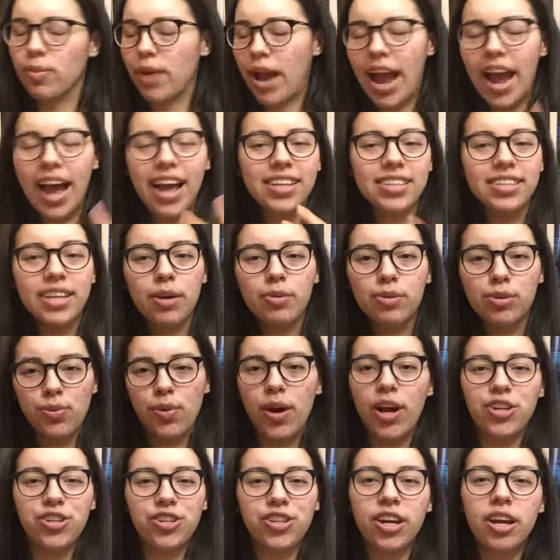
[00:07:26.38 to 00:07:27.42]
as I was
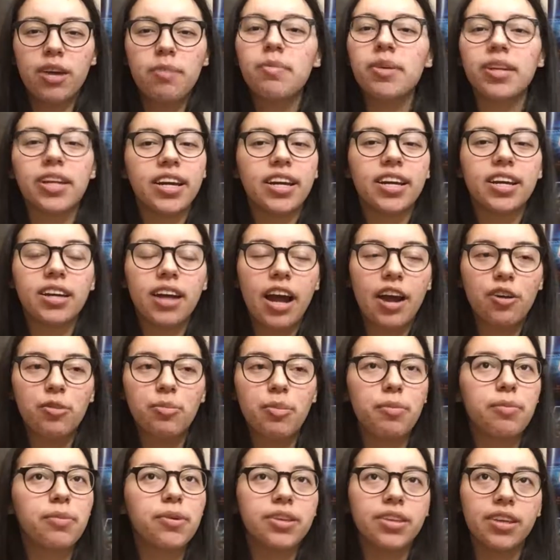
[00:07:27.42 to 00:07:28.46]
watching him, like, I
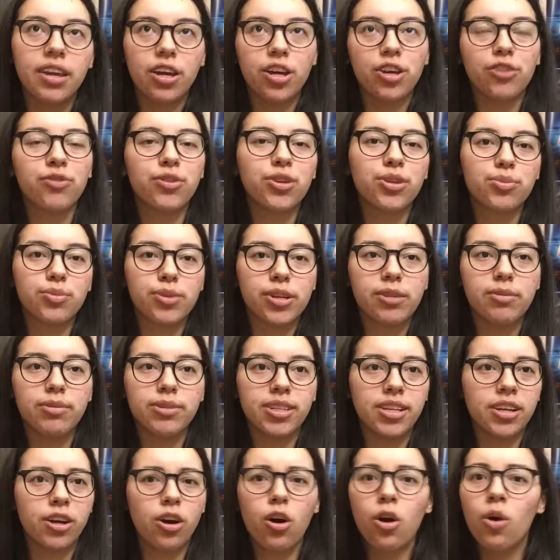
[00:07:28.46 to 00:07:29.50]
remember the interviews where he was
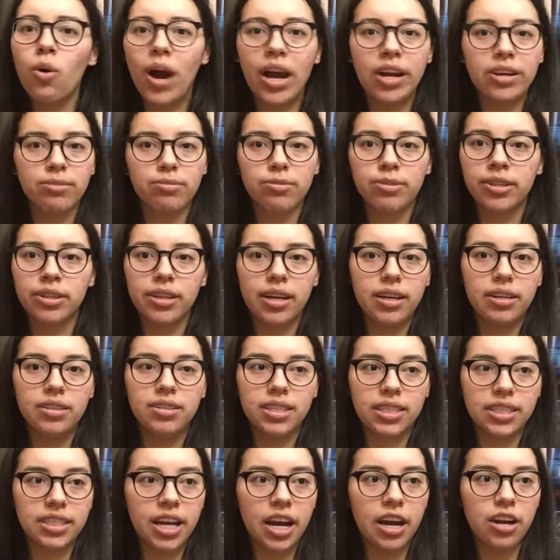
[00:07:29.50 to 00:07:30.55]
like, oh, I related to
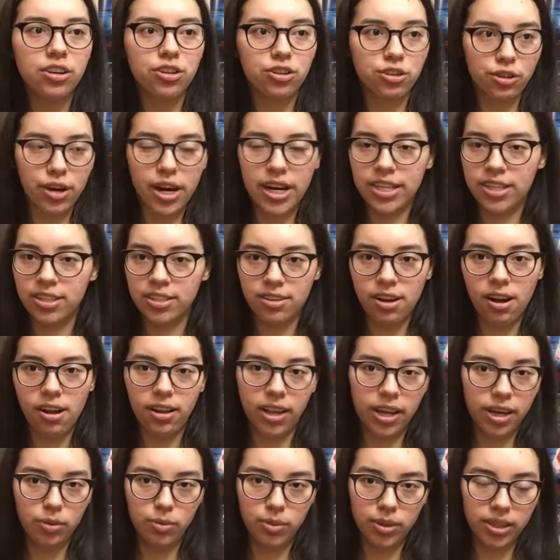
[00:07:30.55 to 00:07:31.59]
the character, I saw,
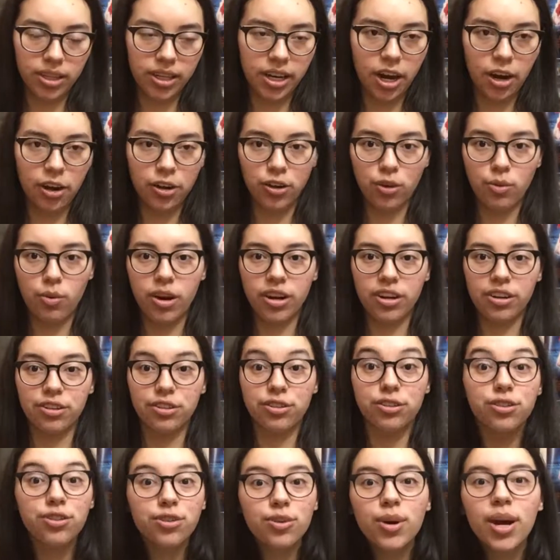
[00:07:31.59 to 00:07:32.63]
like, what the character
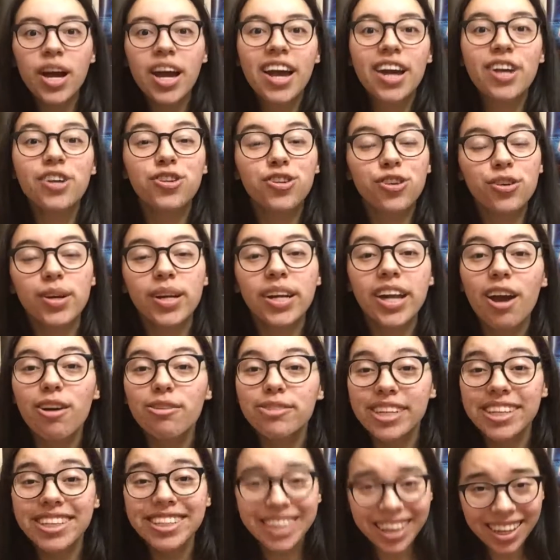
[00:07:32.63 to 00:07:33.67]
wanted to do. And during it, I
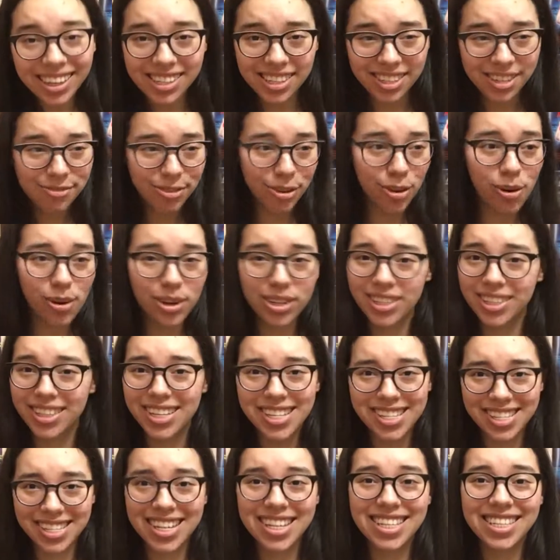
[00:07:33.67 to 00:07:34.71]
was like, yes, of course,
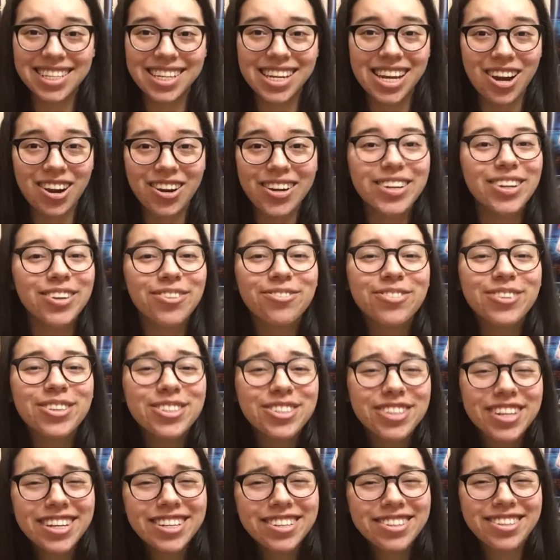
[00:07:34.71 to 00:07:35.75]
this is the character for
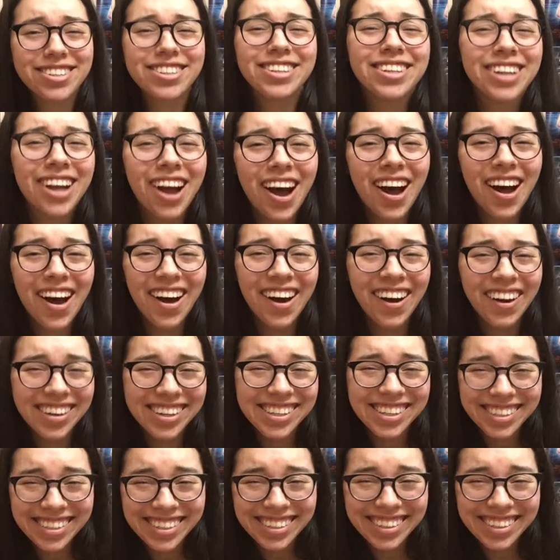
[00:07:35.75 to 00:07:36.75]
Jake Gyllenhaal.